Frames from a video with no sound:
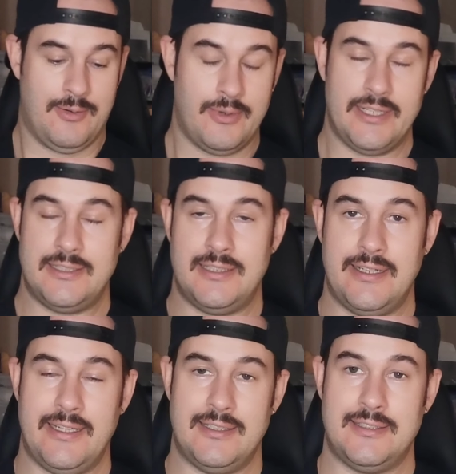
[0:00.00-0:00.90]

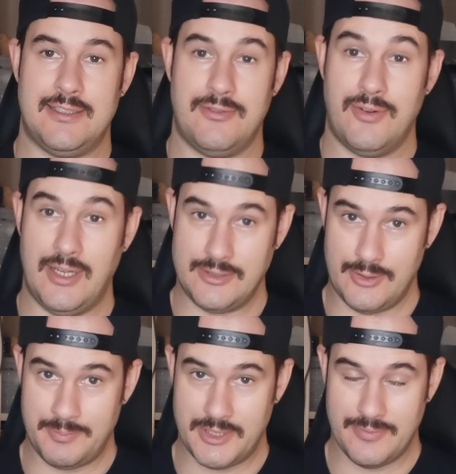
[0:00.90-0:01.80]
which is fully
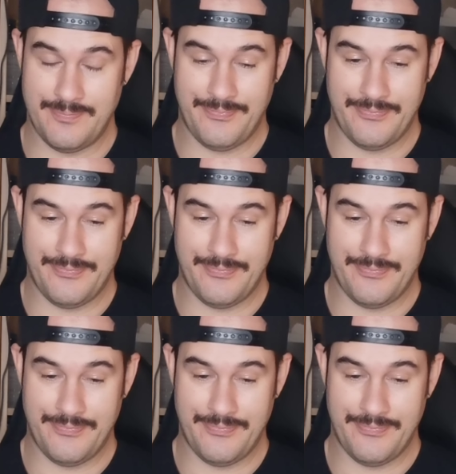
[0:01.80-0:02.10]
stripped.